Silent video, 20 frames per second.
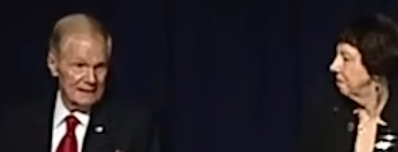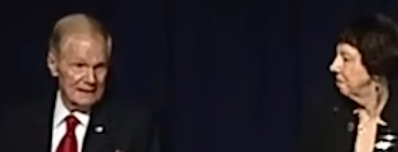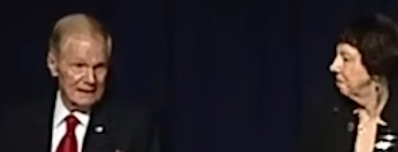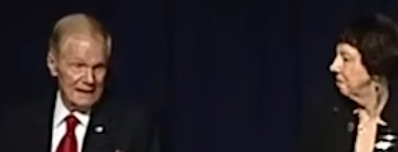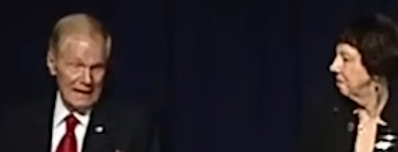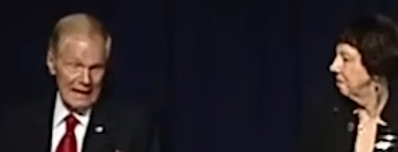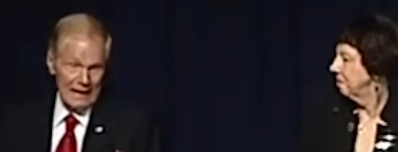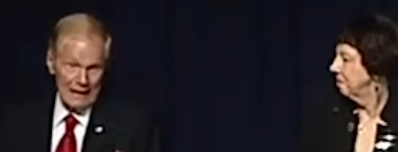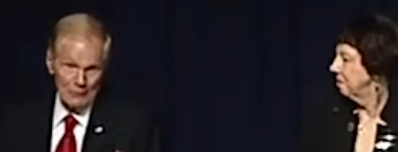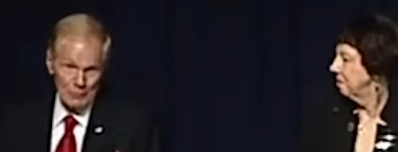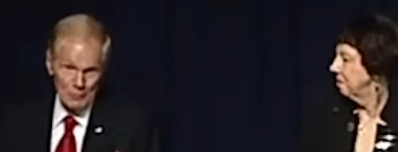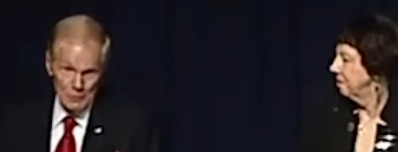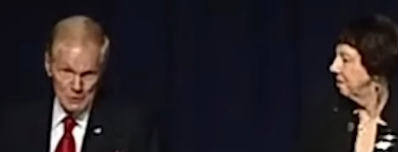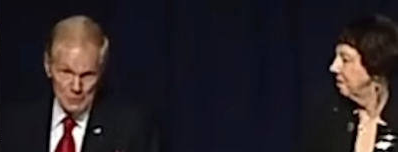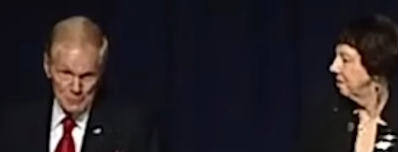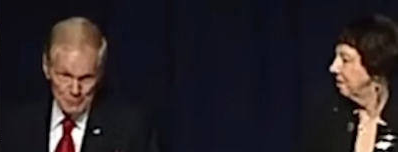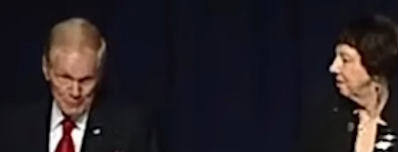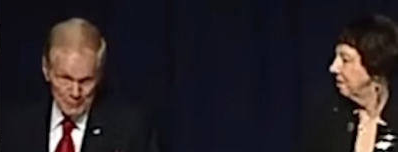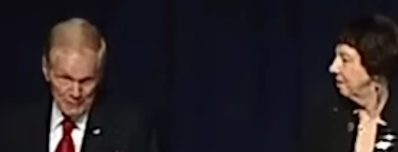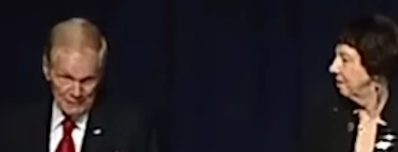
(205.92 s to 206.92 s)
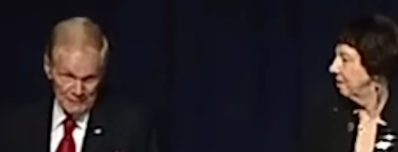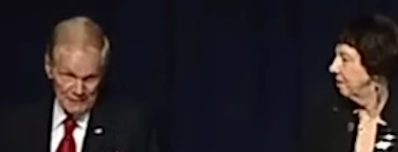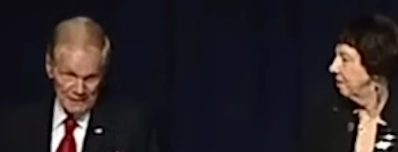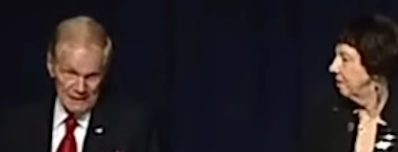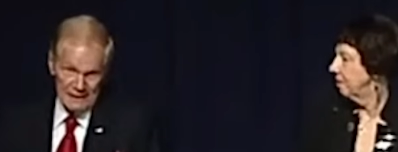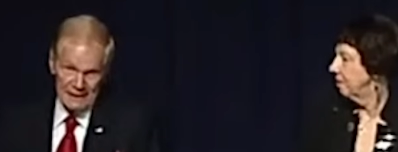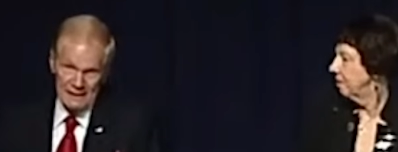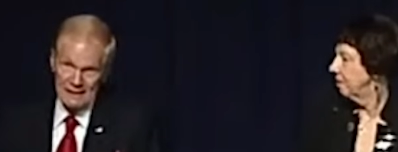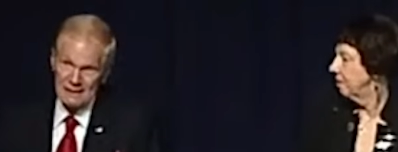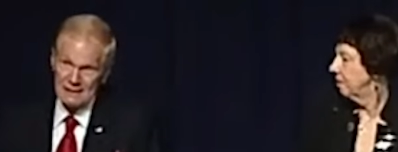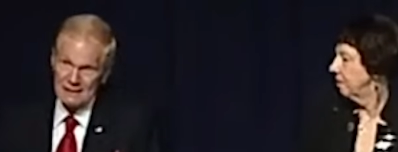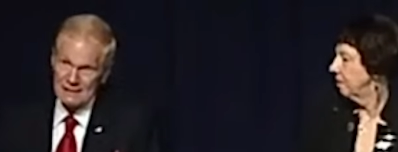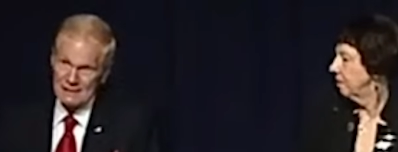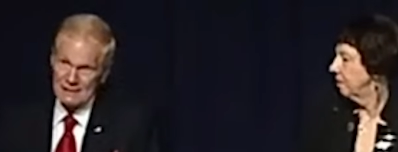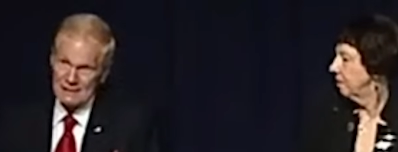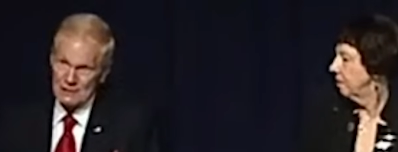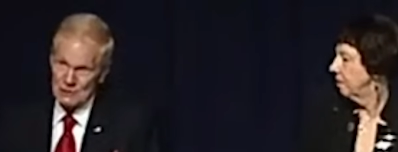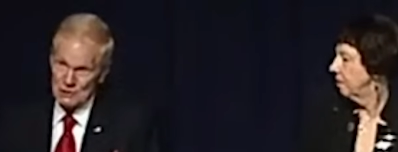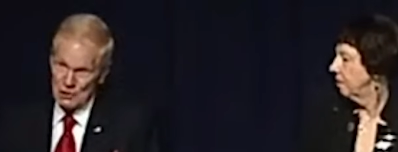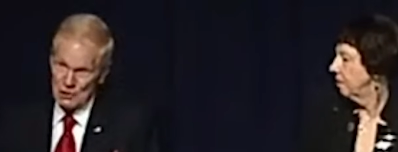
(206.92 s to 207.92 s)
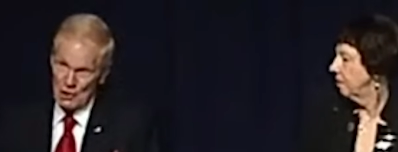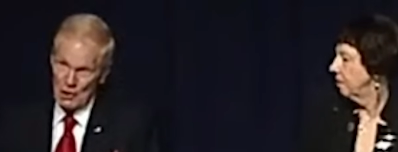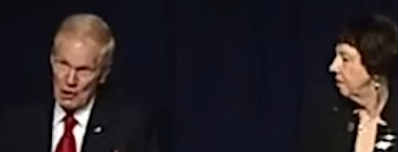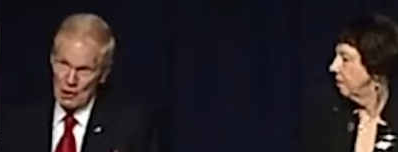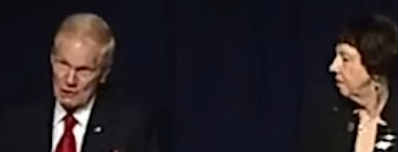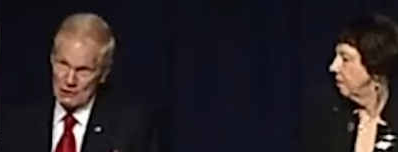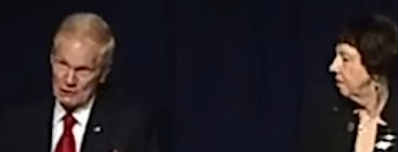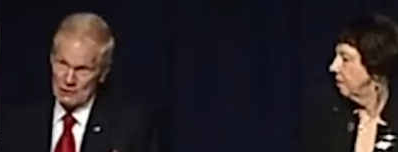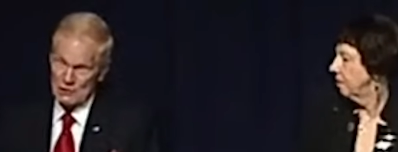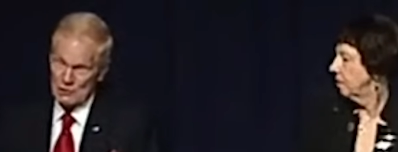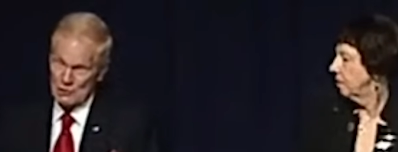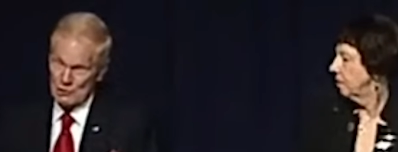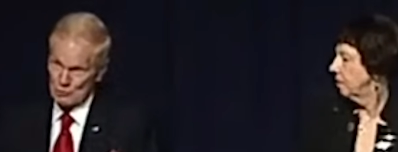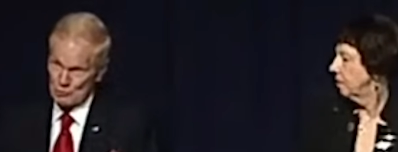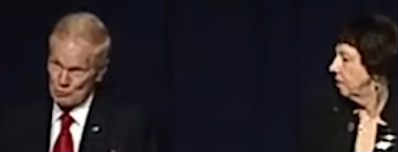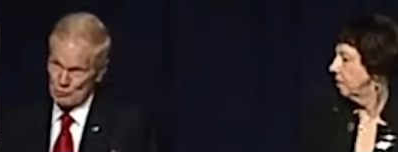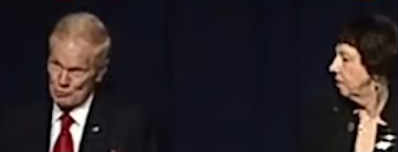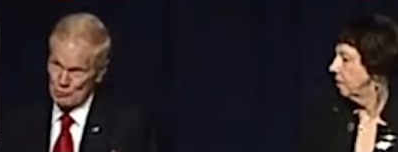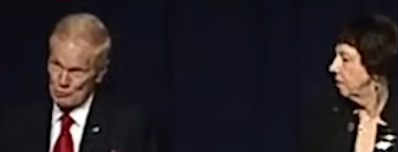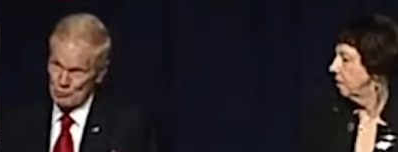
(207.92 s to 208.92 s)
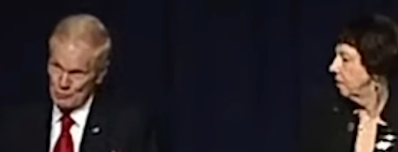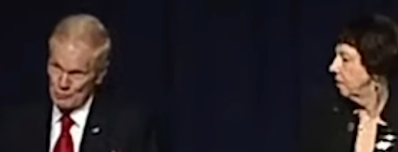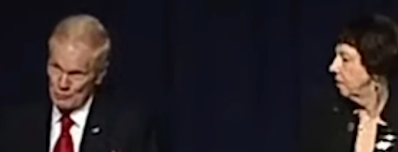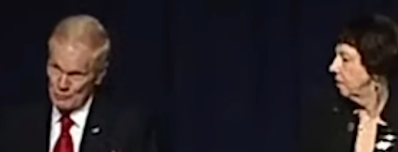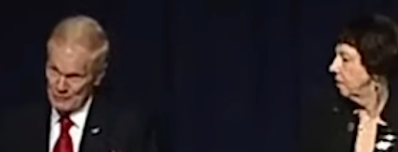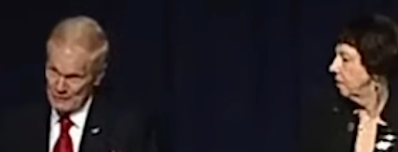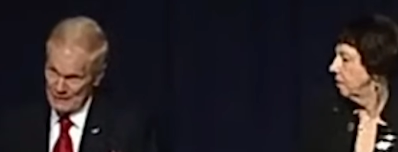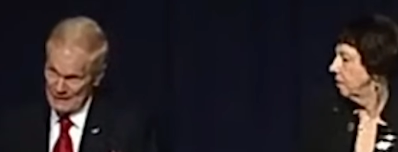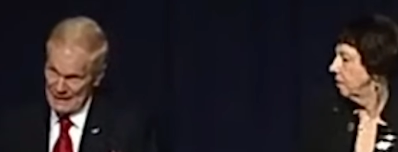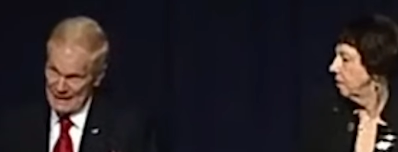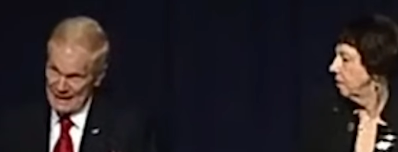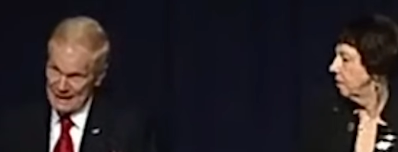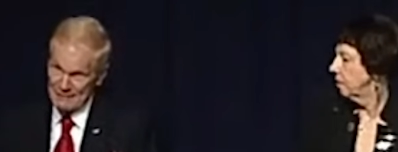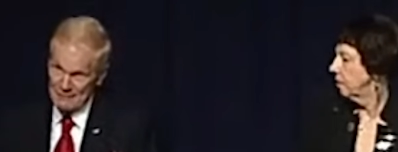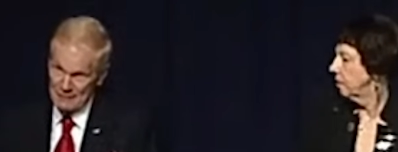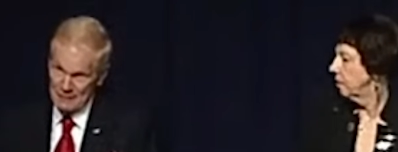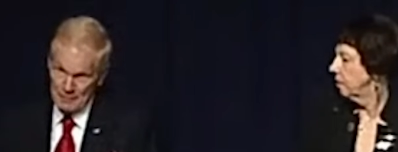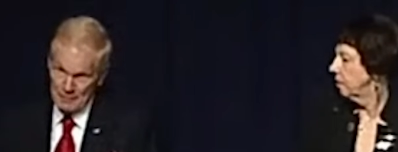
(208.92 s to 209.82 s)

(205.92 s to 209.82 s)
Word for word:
Speaker 1: I was privy to talk to the Navy